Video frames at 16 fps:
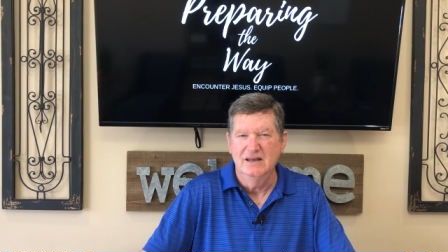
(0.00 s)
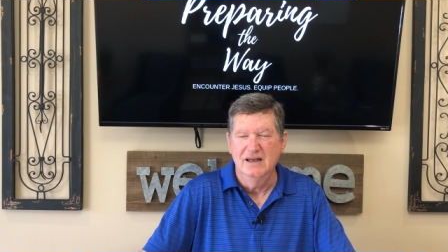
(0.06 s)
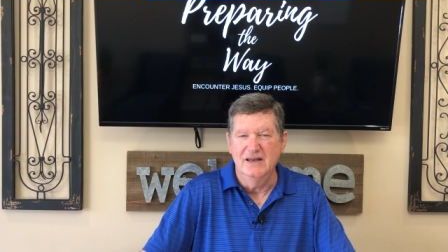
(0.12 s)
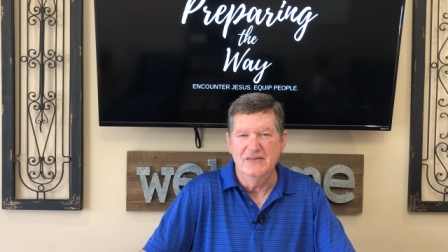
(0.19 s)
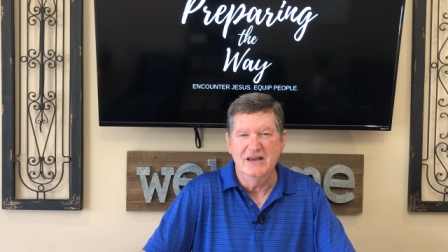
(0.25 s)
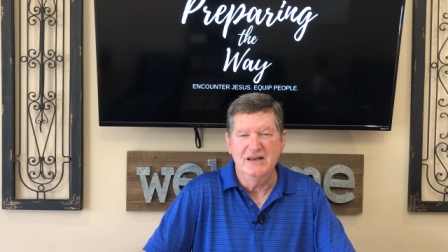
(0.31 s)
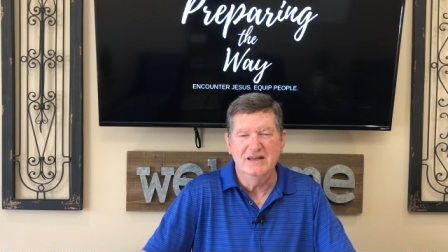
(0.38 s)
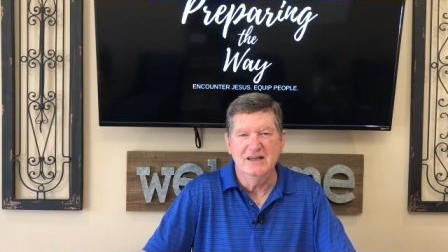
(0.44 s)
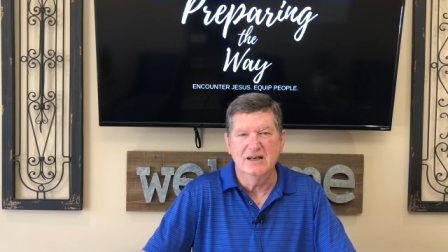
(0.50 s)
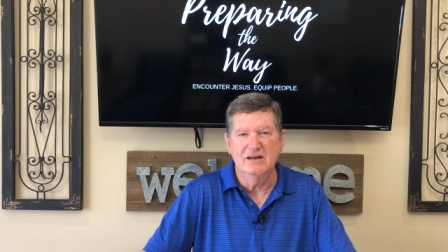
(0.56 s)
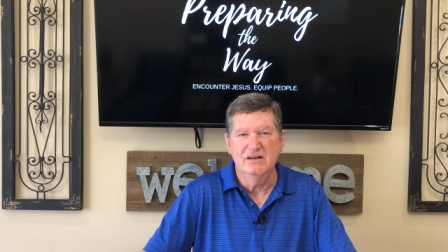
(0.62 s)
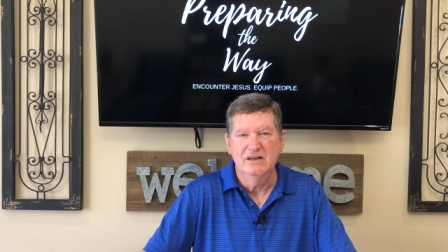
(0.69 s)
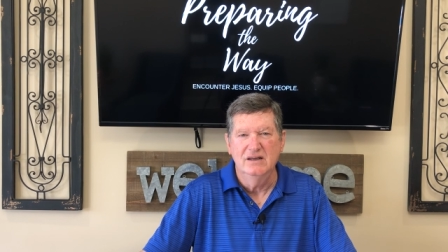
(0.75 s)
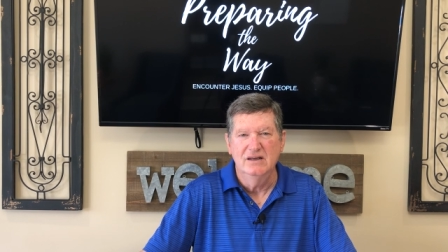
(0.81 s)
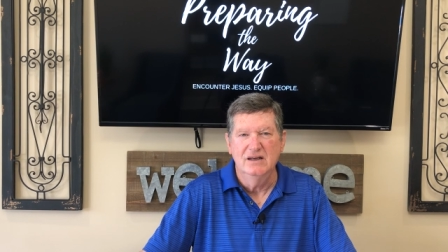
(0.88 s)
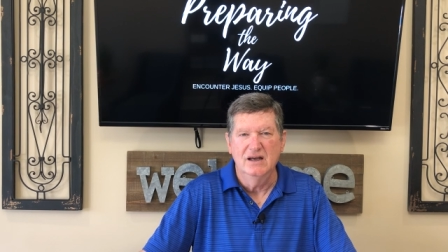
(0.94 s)
And they did a,
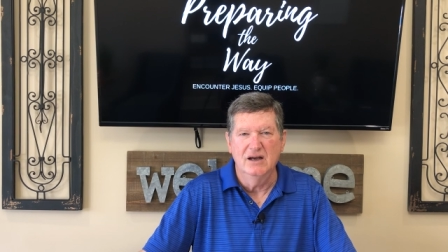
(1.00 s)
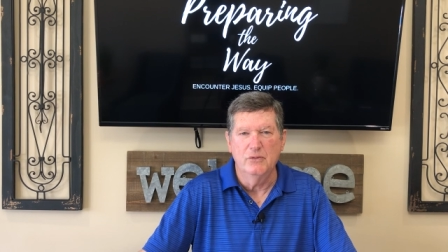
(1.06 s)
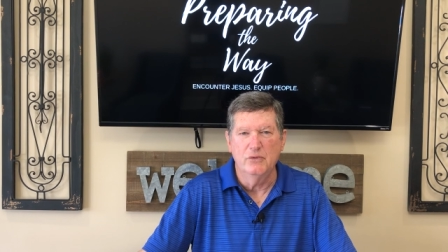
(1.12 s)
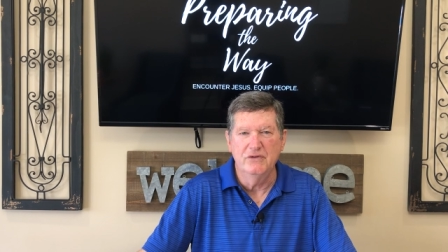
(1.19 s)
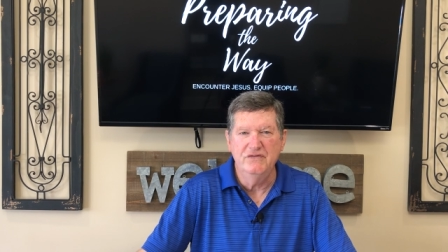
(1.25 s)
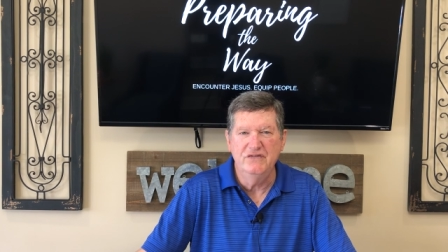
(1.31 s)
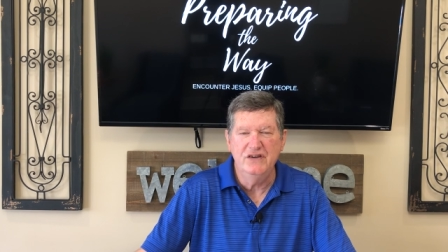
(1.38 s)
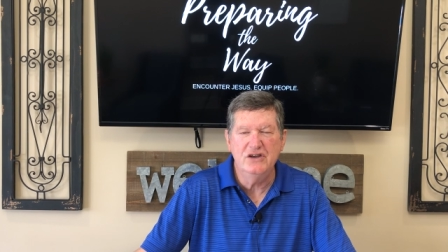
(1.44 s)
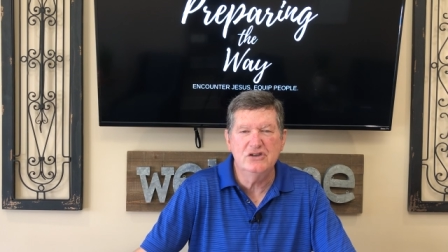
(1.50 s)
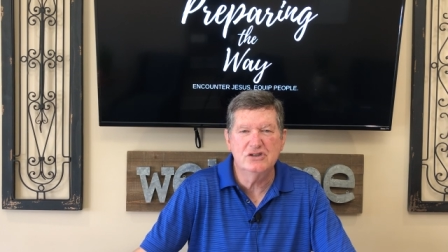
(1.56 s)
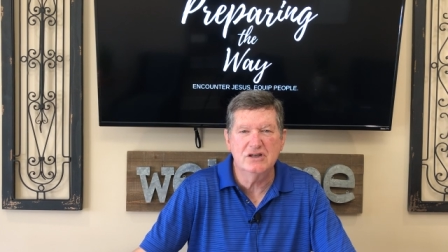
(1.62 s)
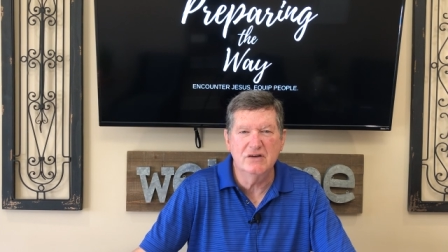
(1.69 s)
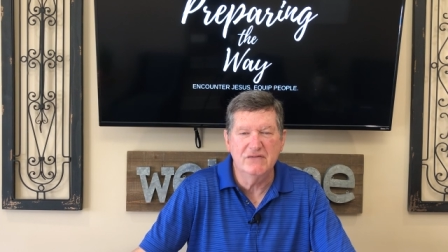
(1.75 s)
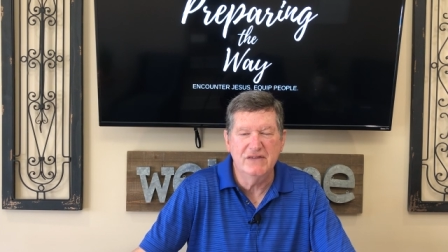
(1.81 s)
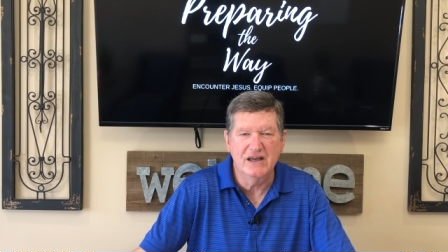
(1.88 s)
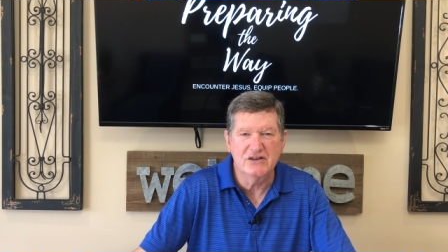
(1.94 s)
a revision
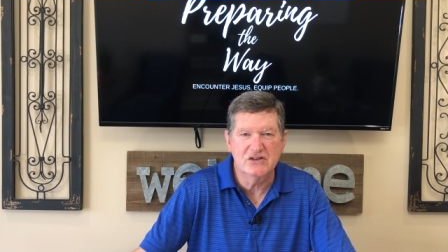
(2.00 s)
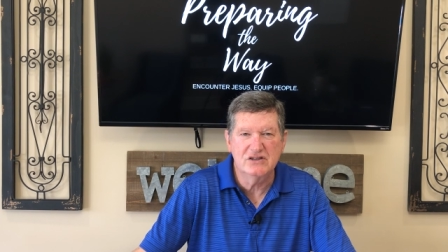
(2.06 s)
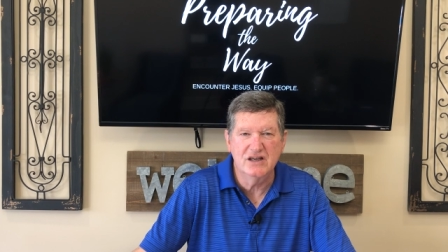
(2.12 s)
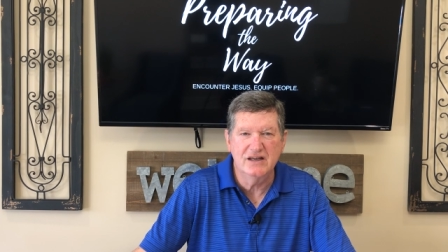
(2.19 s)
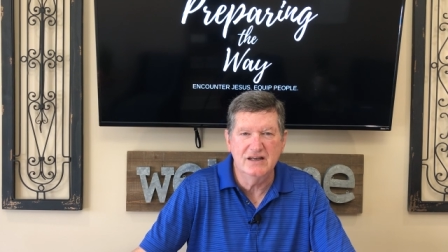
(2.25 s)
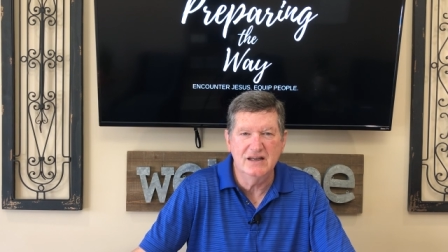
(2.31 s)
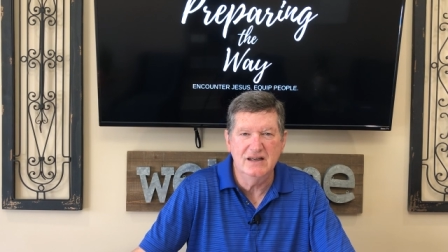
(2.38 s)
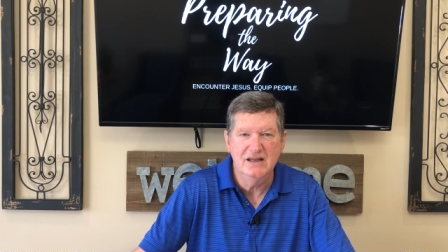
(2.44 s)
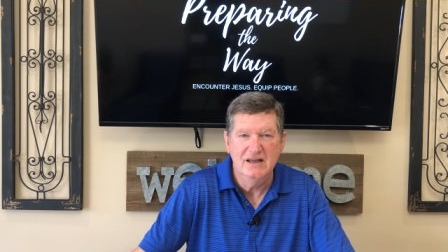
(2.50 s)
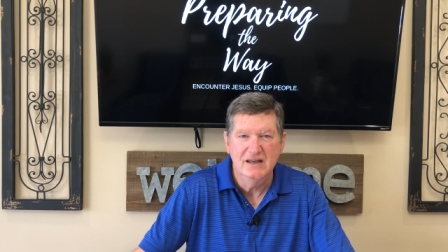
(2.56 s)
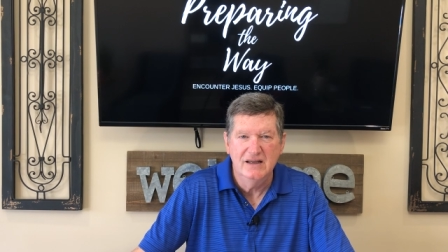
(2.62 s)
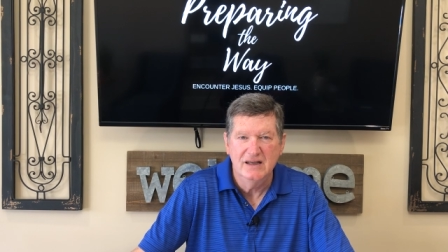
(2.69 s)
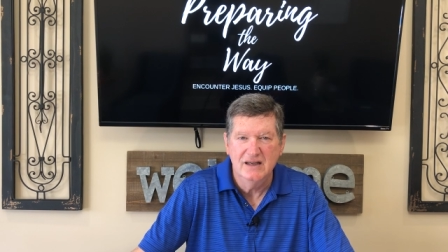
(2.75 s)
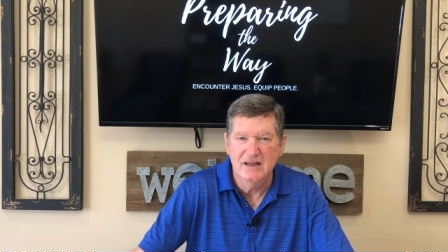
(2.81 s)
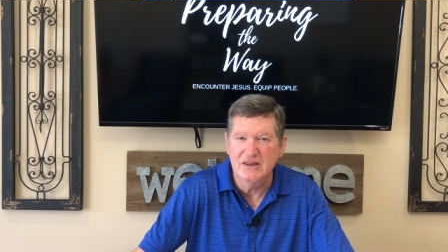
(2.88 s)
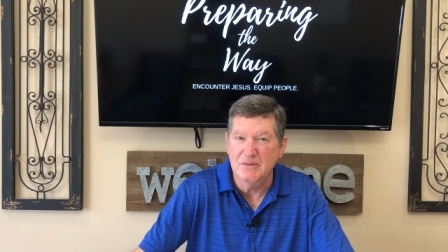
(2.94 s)
of that study
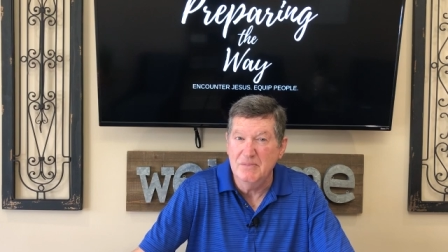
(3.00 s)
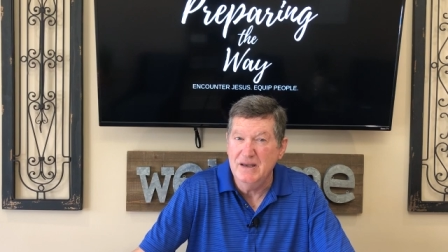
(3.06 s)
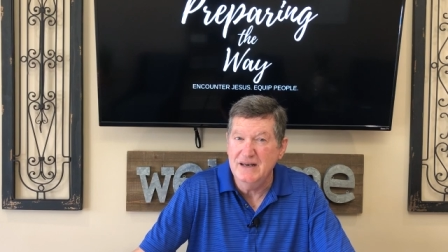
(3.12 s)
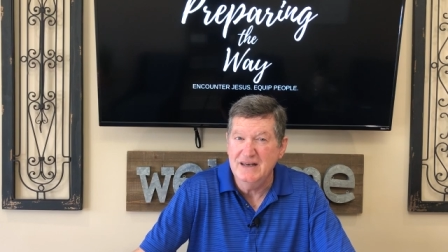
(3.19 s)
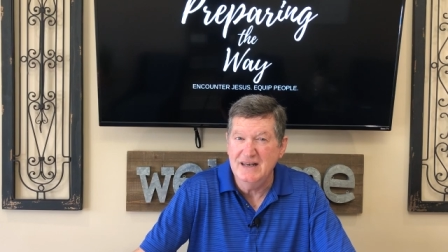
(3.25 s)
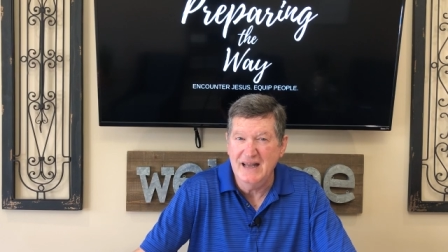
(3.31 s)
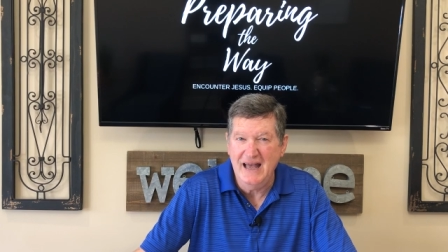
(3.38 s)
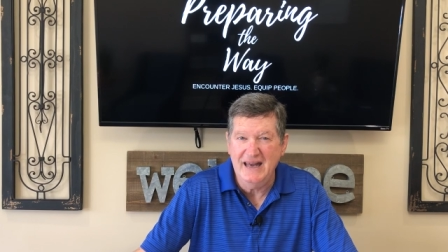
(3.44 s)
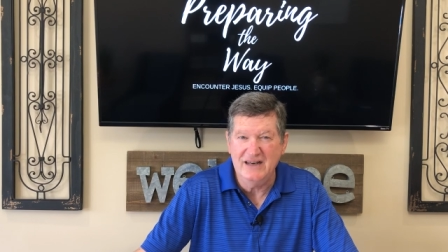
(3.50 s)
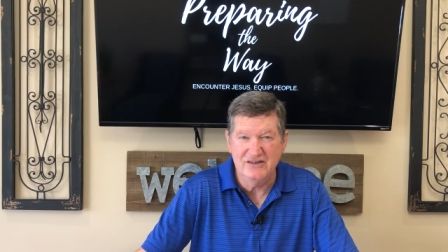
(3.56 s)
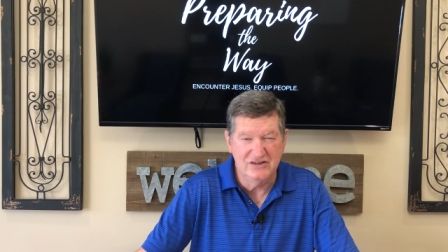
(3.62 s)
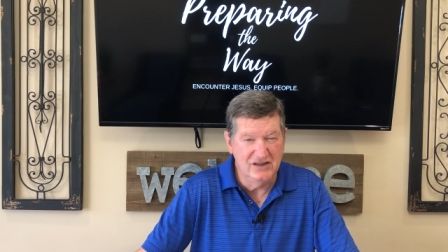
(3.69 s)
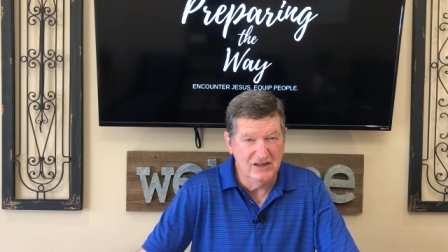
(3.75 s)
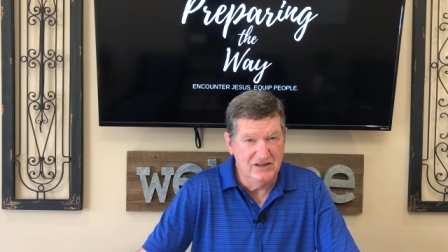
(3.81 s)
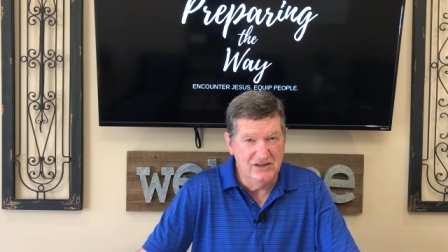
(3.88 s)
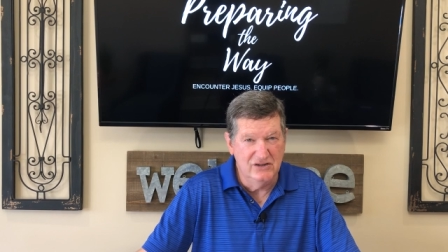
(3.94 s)
in the mid 90s,
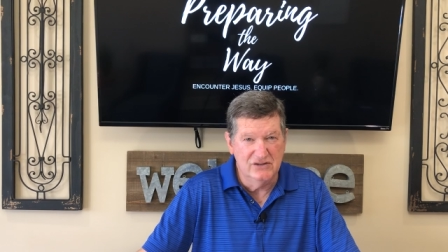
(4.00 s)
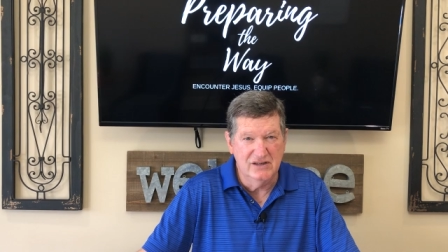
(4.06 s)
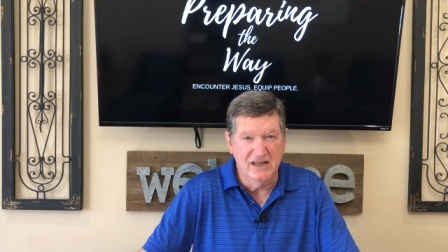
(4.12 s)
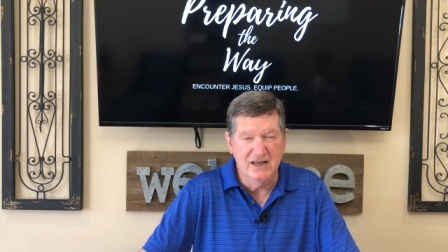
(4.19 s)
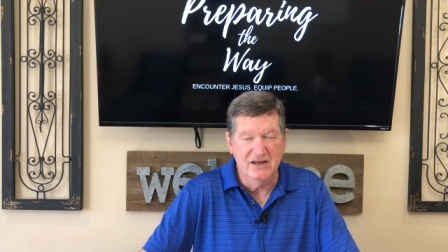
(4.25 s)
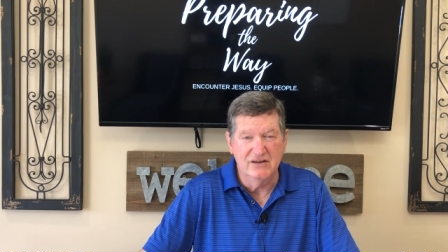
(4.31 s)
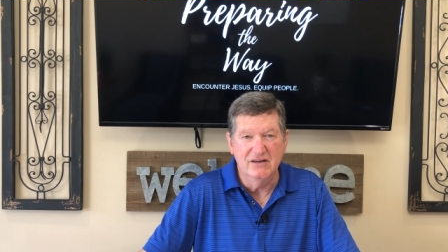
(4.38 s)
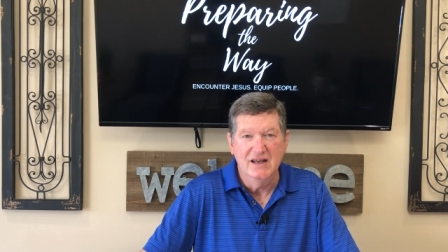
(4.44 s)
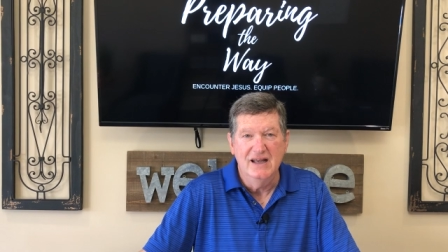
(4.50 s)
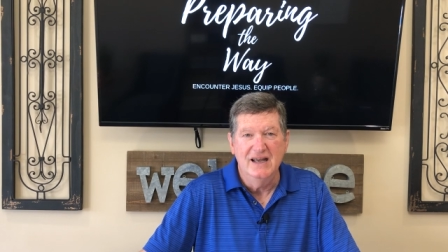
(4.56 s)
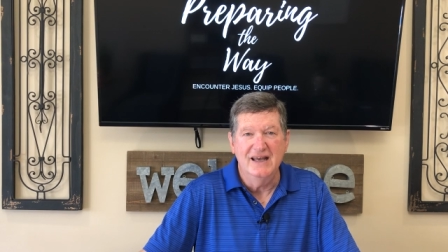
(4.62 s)
10 years later,